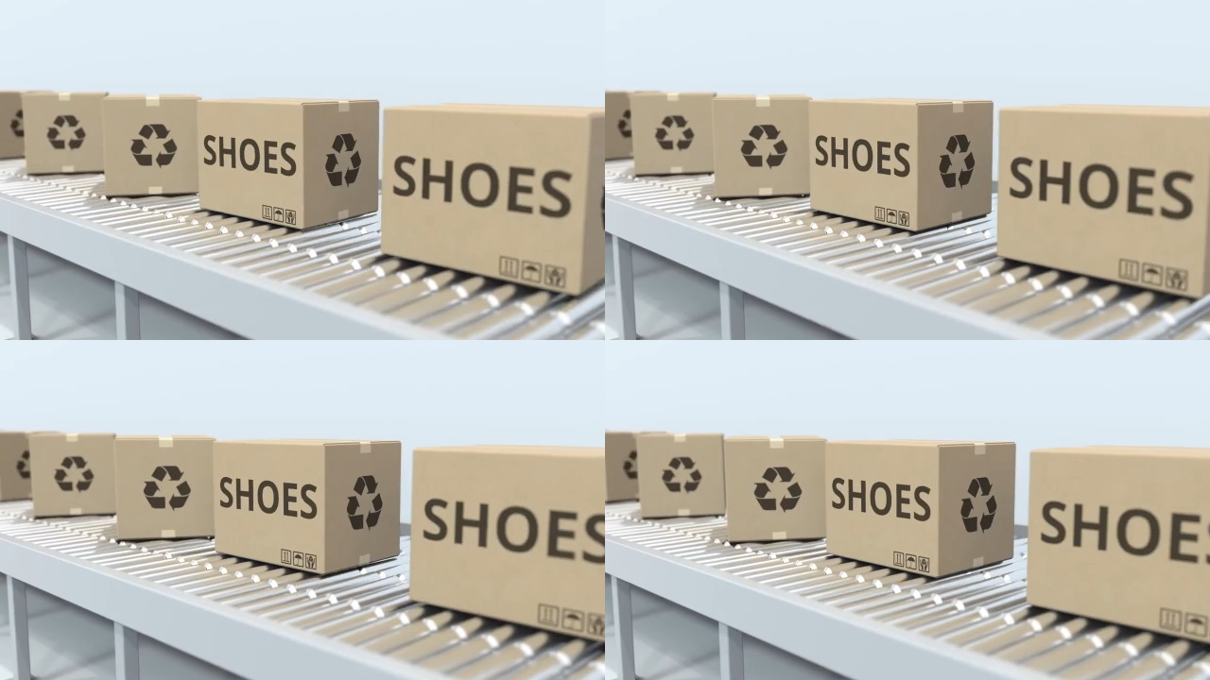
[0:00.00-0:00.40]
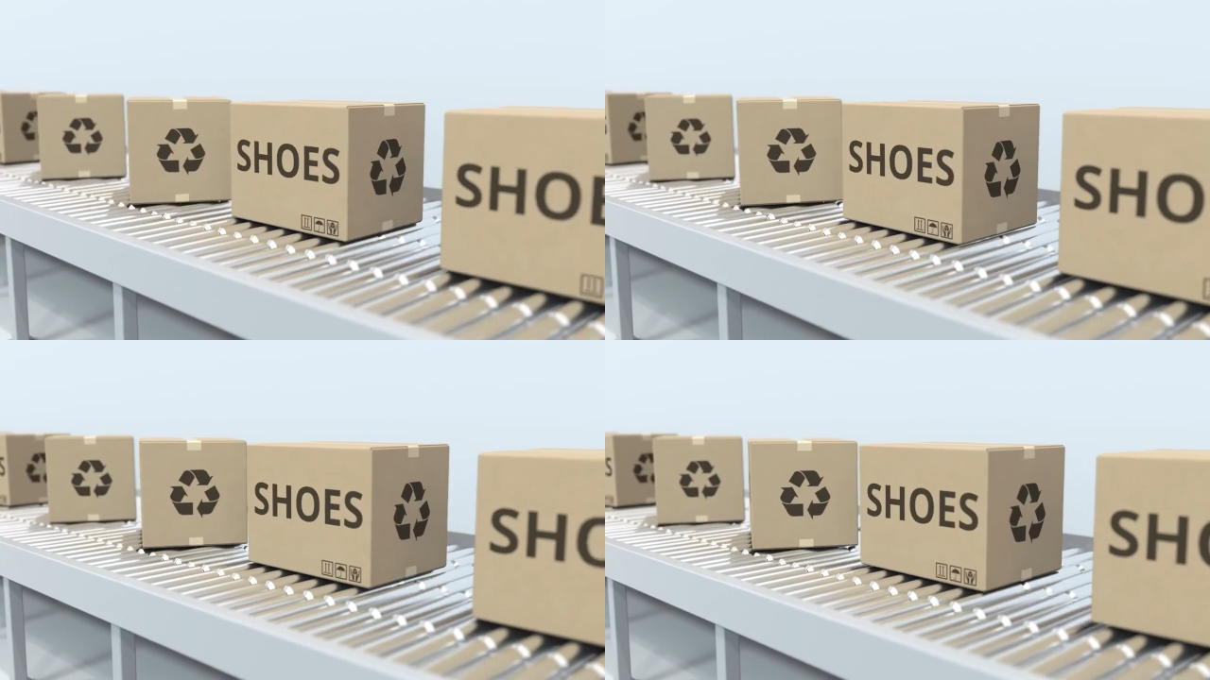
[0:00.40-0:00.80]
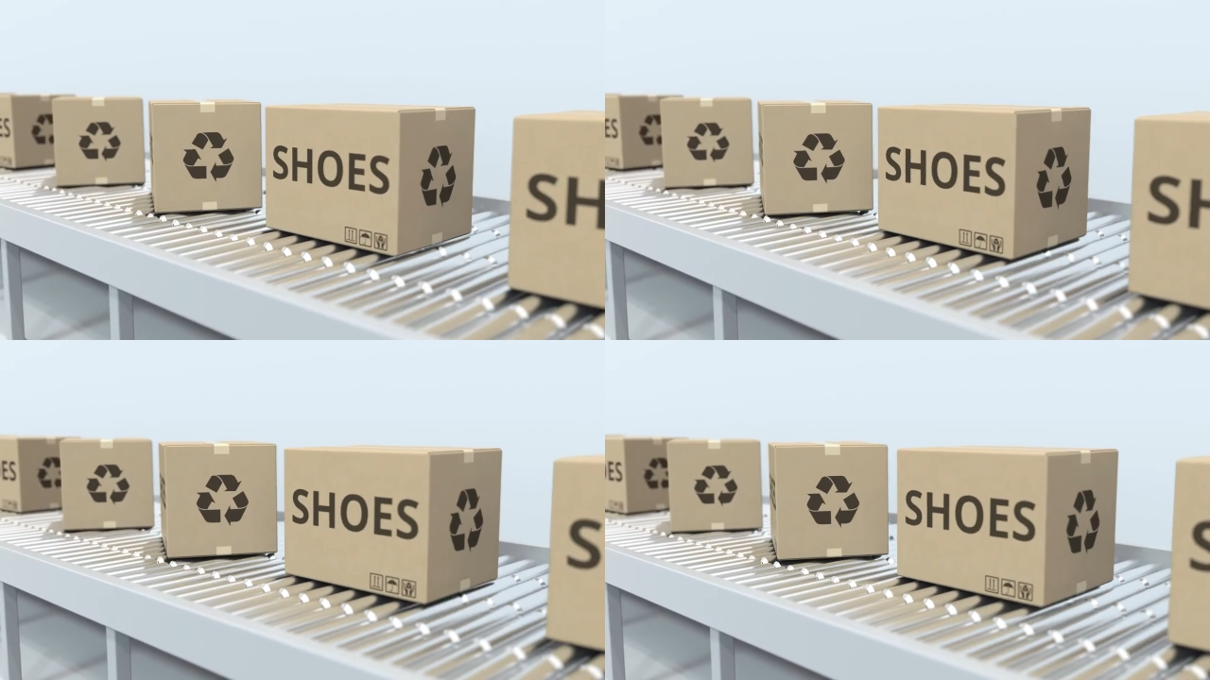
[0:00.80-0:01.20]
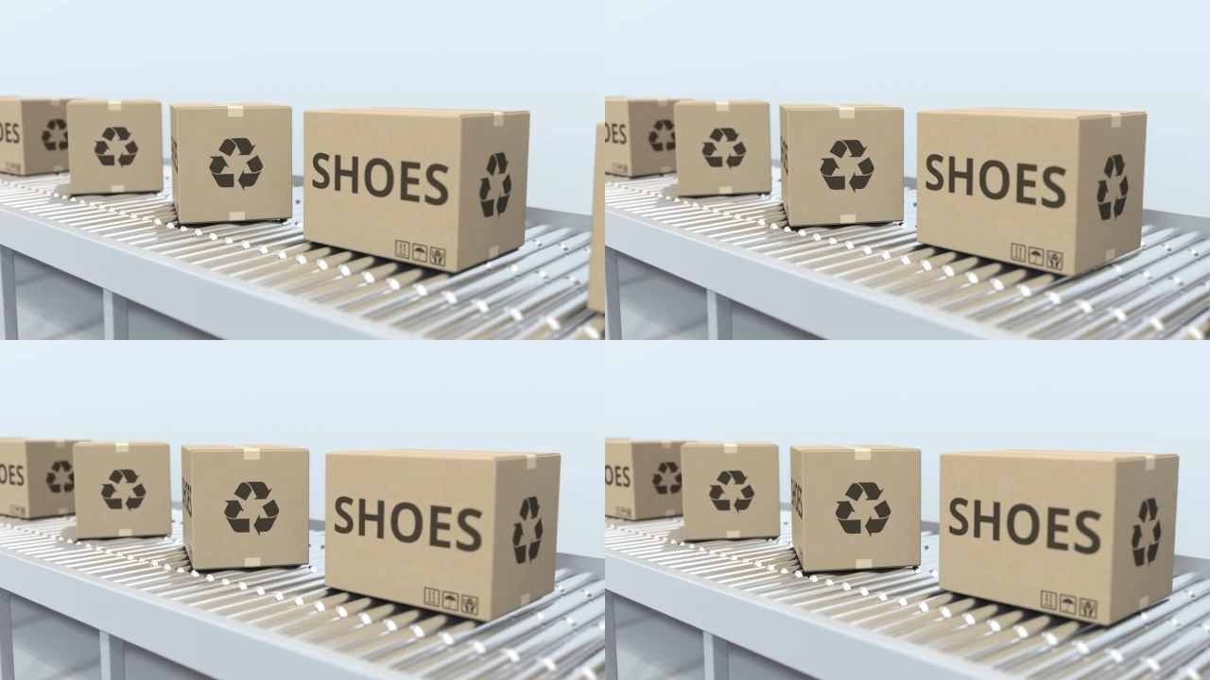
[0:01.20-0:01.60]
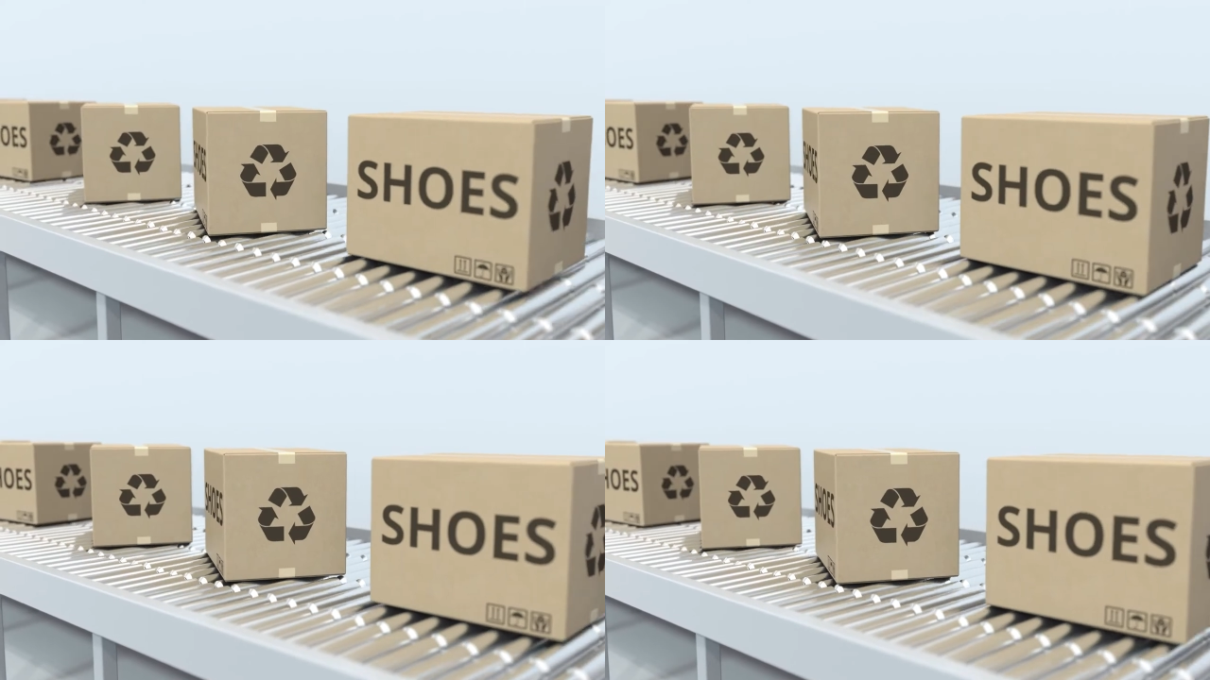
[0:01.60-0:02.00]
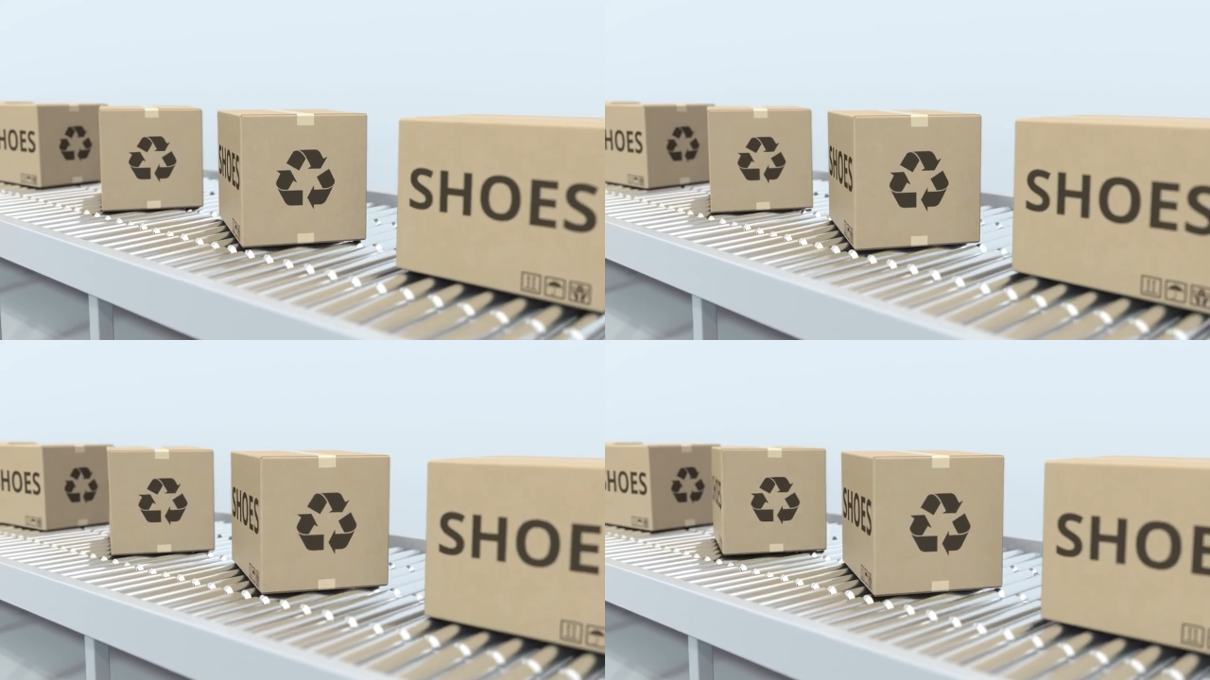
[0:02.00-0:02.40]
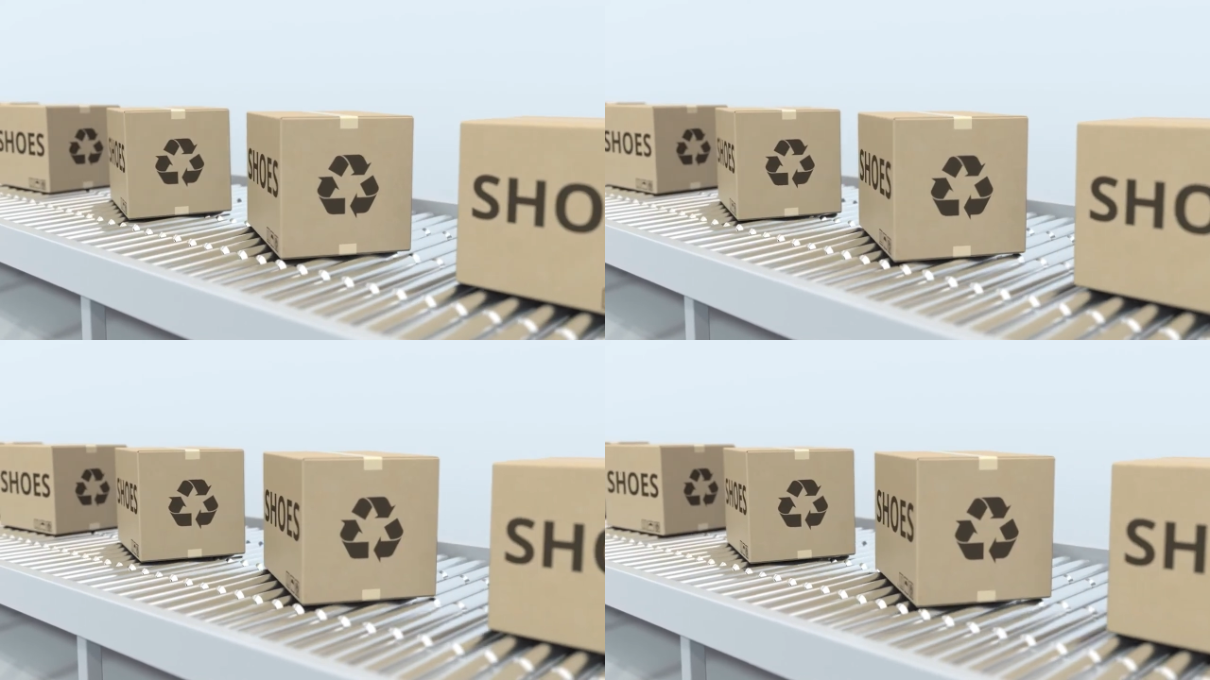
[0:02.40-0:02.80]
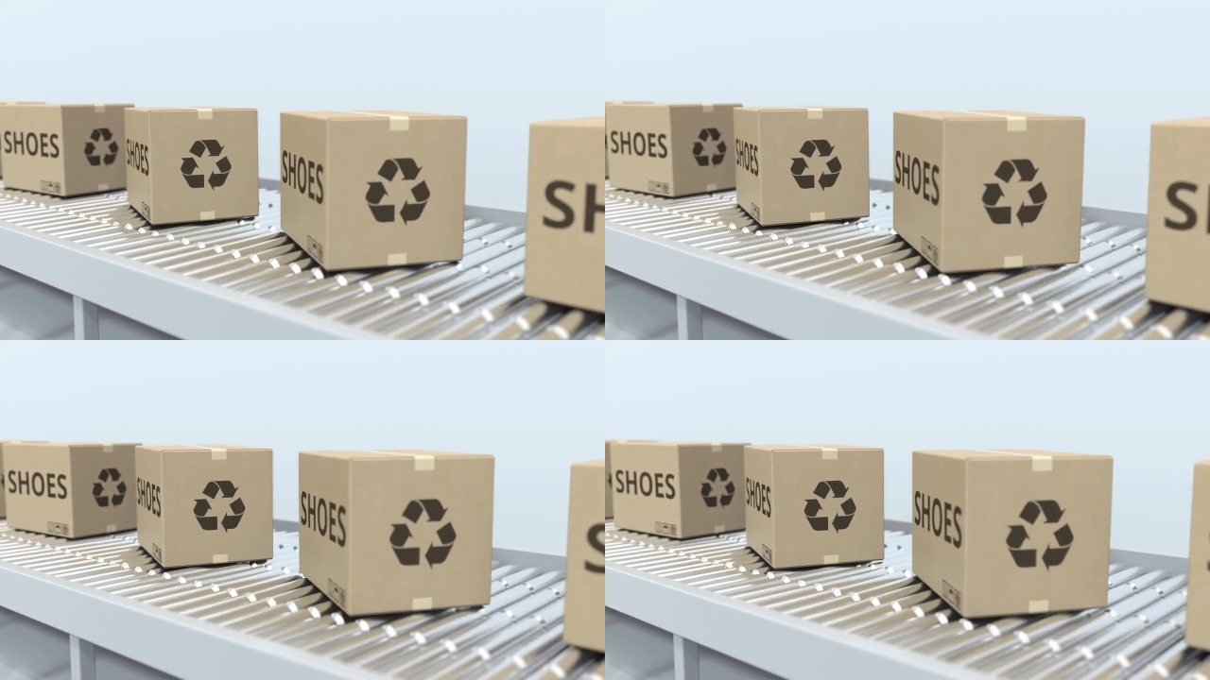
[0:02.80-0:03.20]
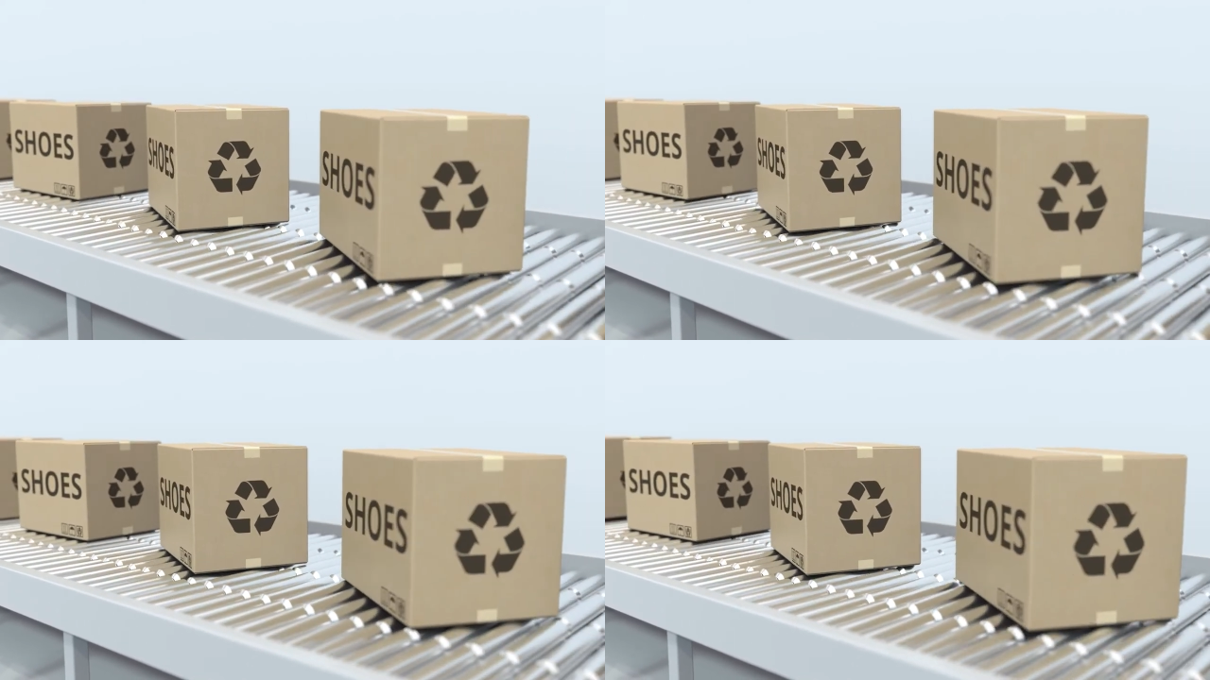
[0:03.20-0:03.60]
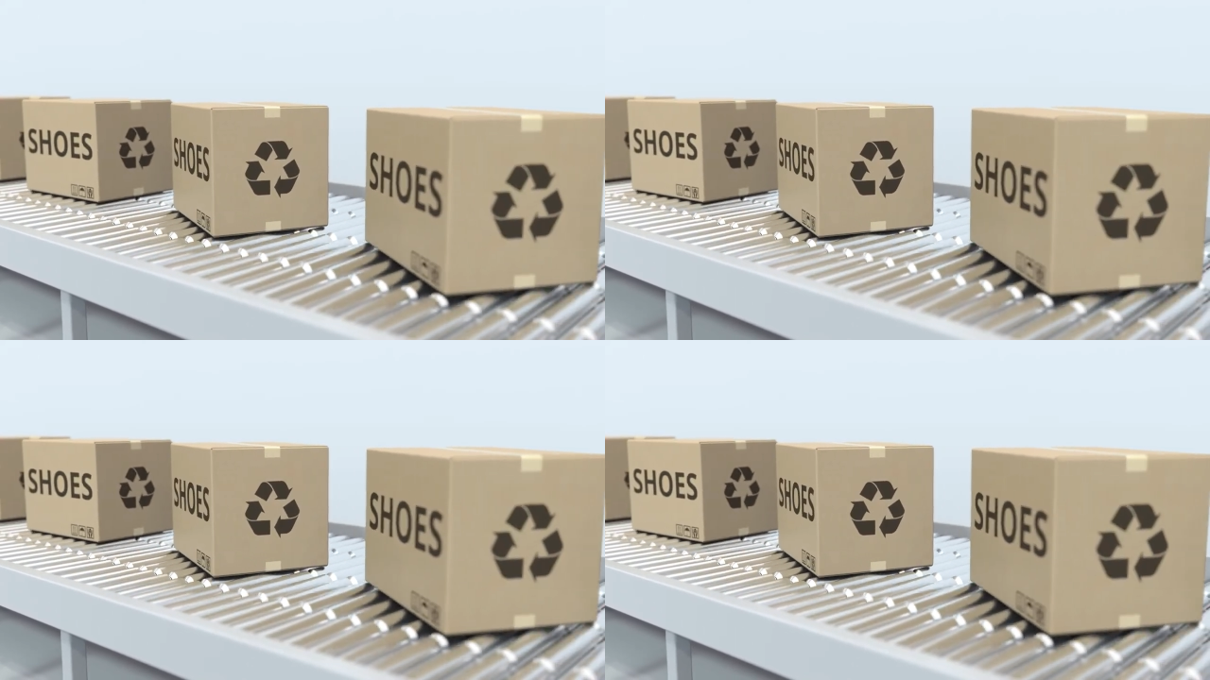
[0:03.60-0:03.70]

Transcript: Nobody's mouth can be seen.